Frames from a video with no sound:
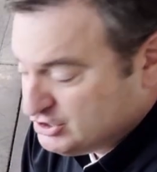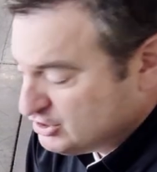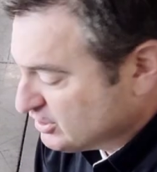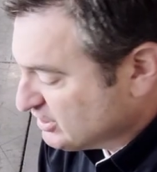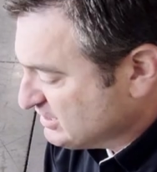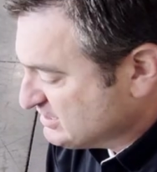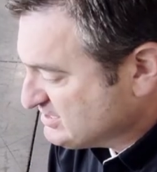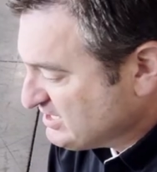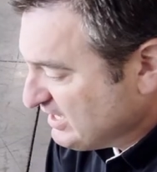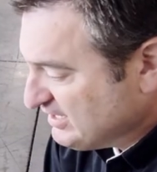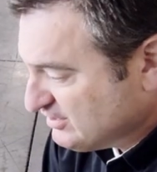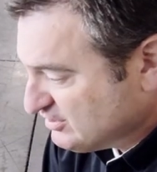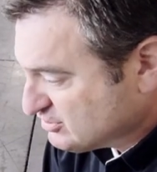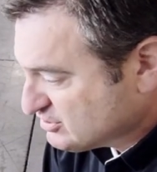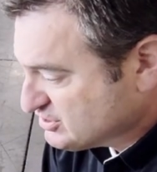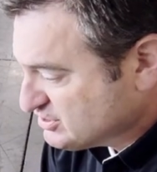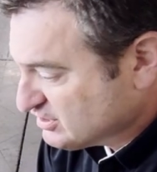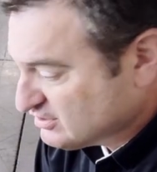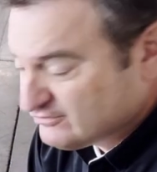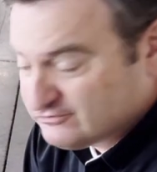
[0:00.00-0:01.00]
You're going to take
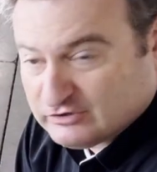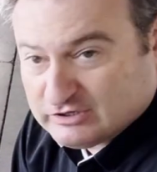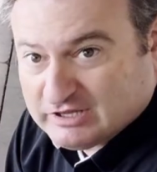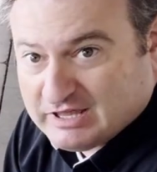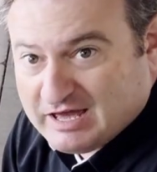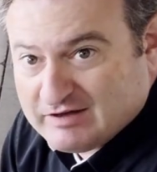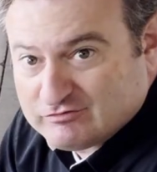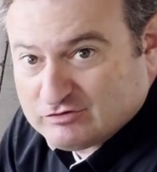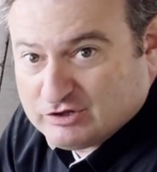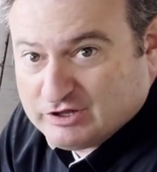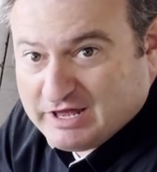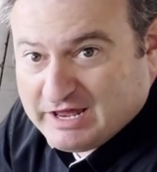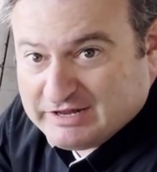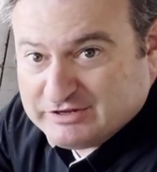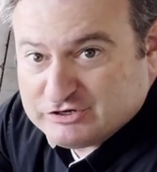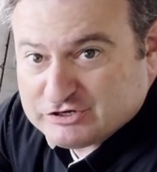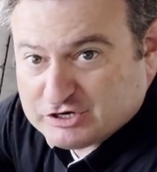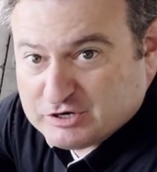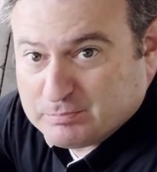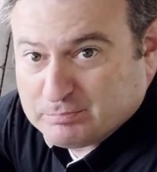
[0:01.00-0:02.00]
your 6-foot level
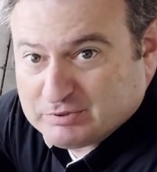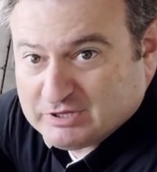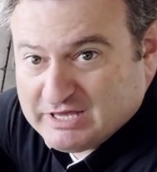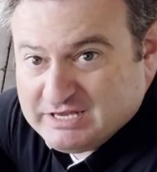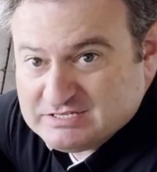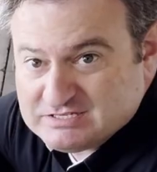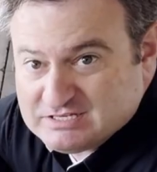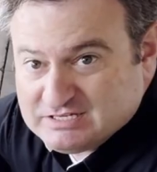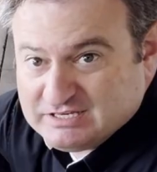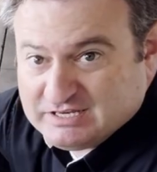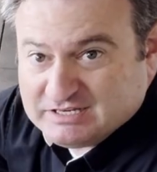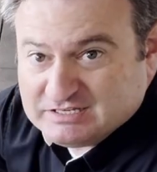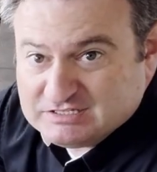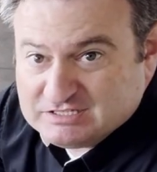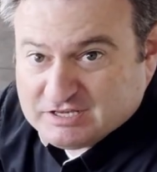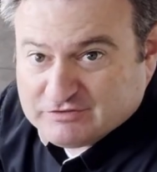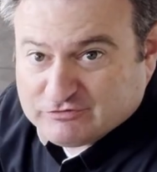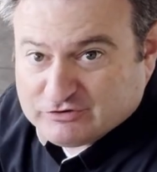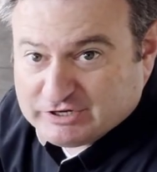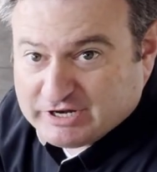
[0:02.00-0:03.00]
and you're going to place it
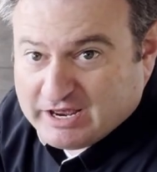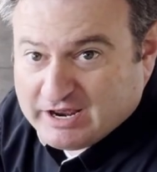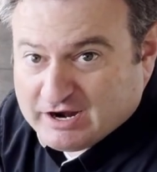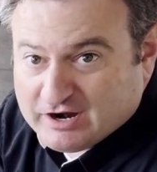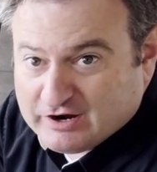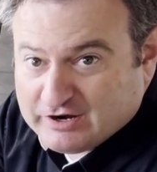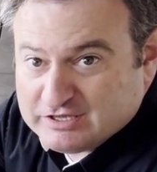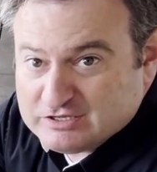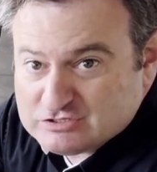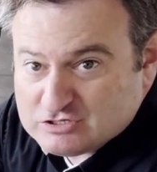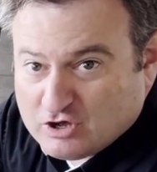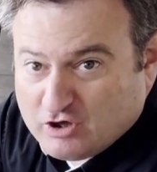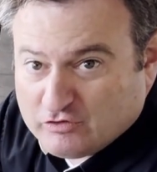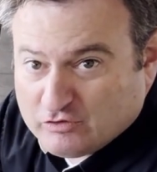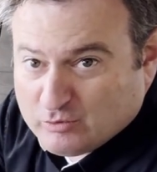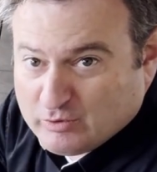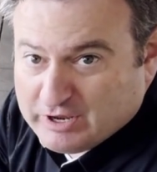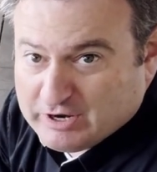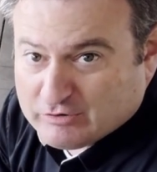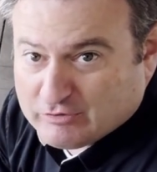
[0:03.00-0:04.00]
in different areas
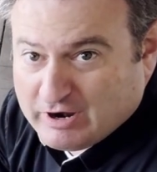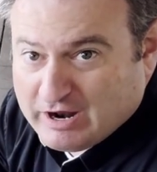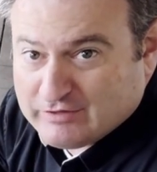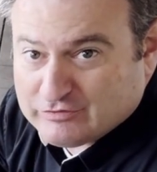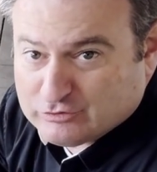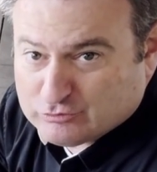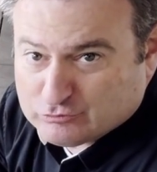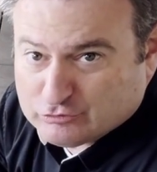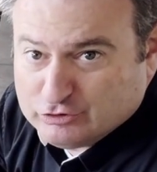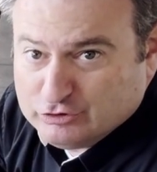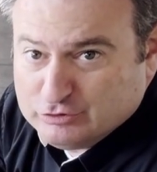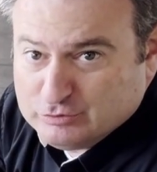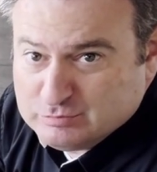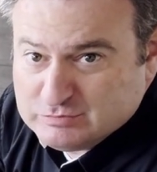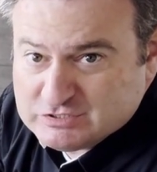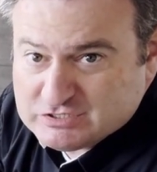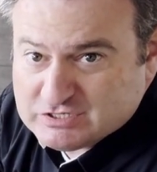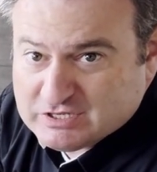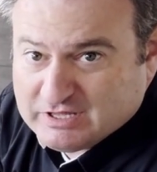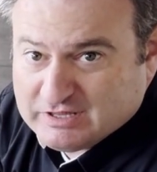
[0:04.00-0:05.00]
all the way around the
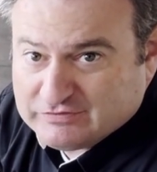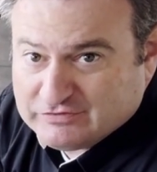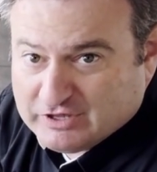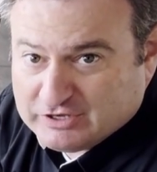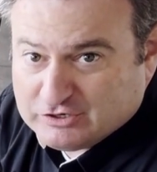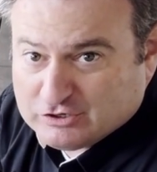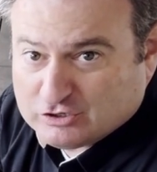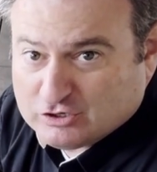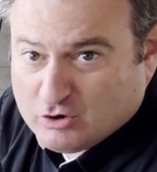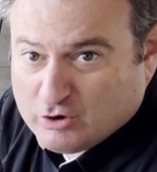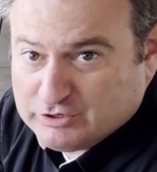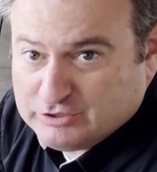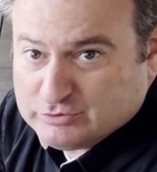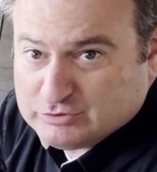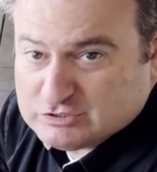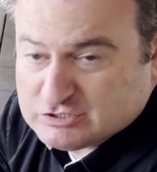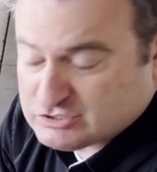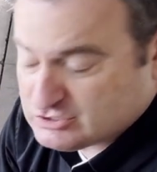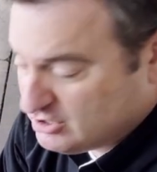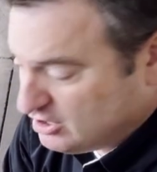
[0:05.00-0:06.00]
rooms that you're going
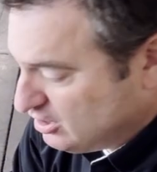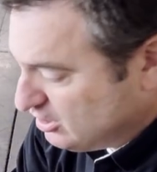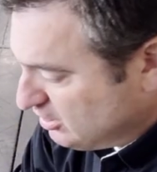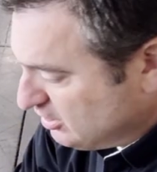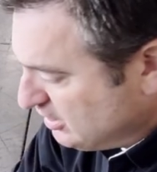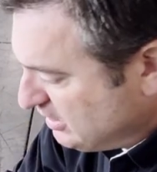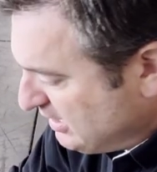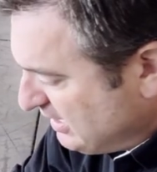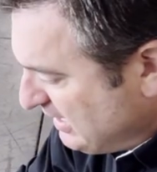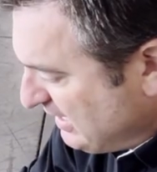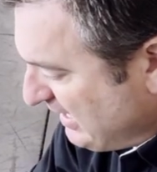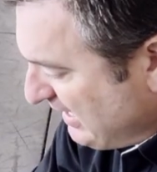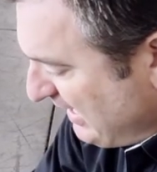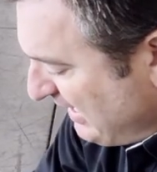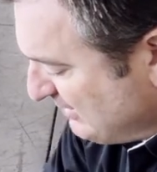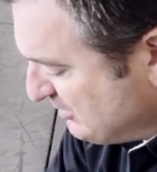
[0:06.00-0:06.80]
to install.